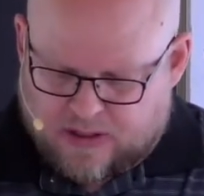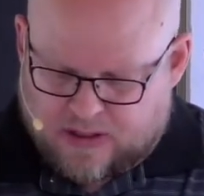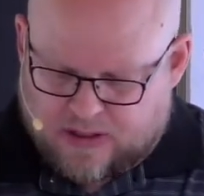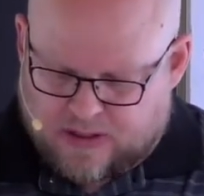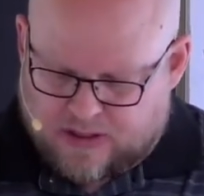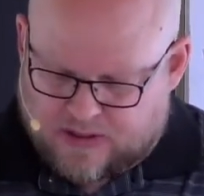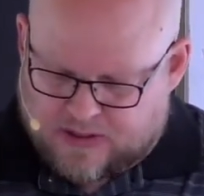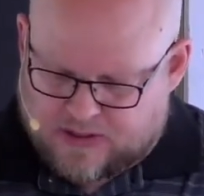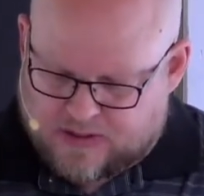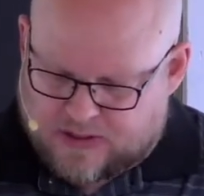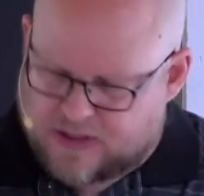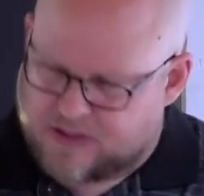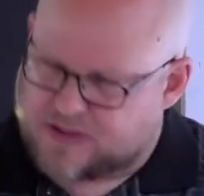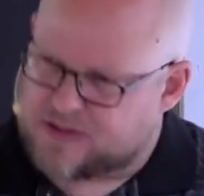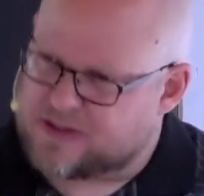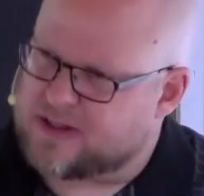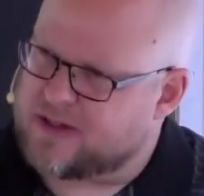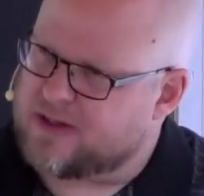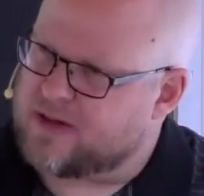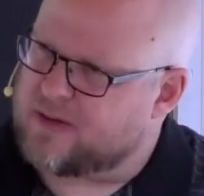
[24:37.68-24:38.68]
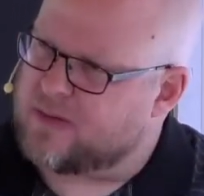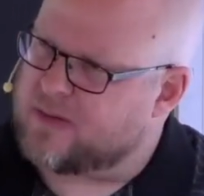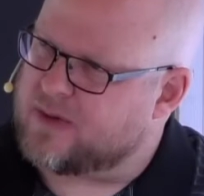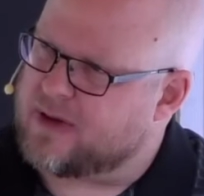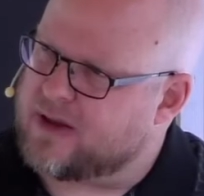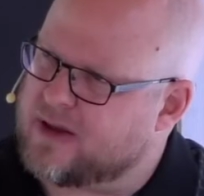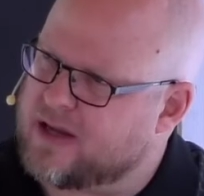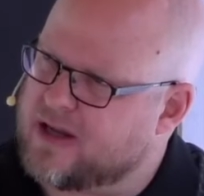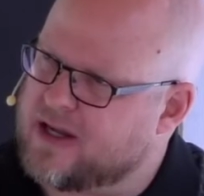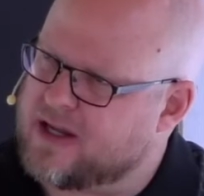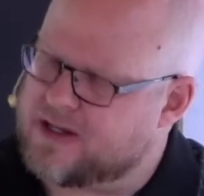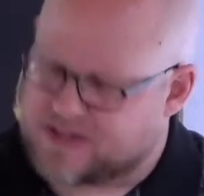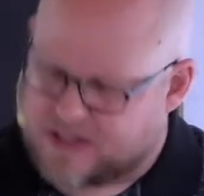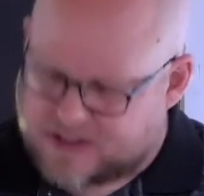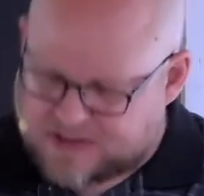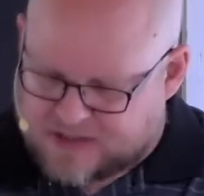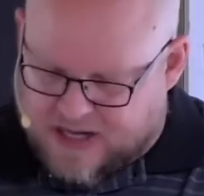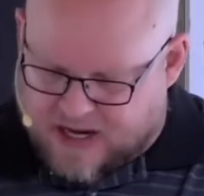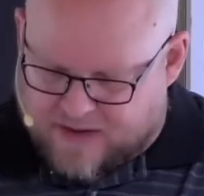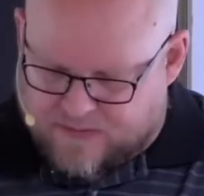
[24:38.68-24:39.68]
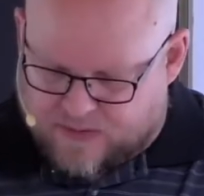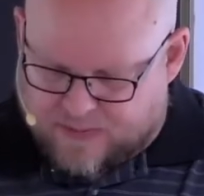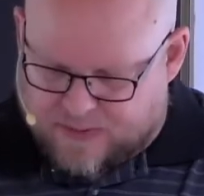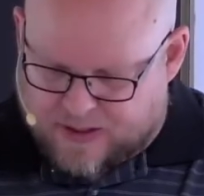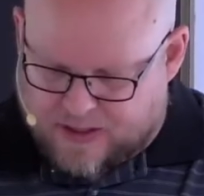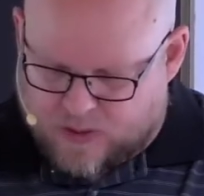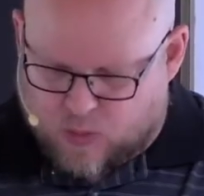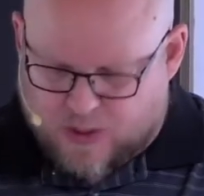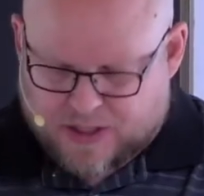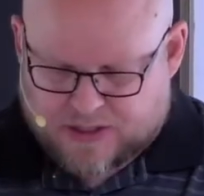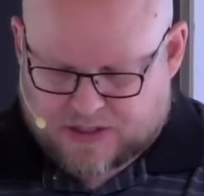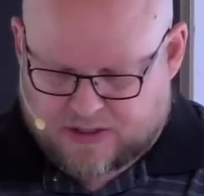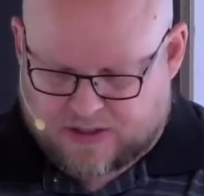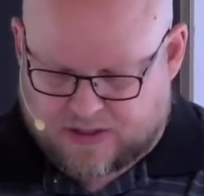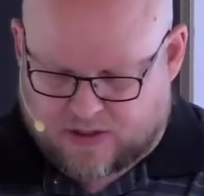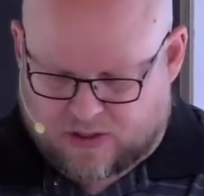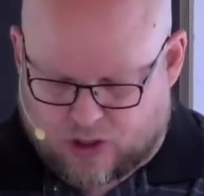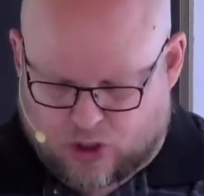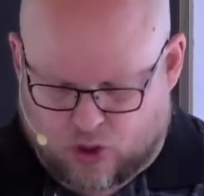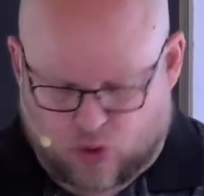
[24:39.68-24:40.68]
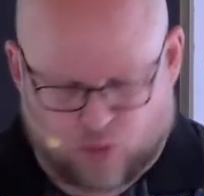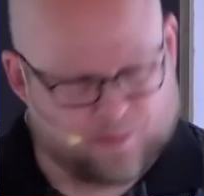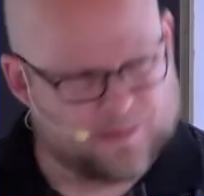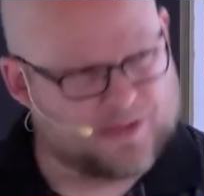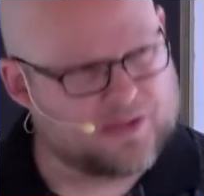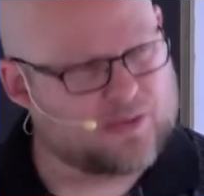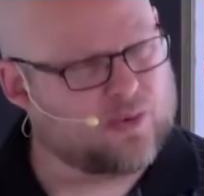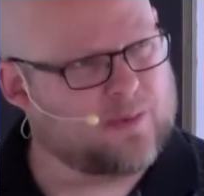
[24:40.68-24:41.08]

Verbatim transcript: is, is that it says that everybody went to their homes.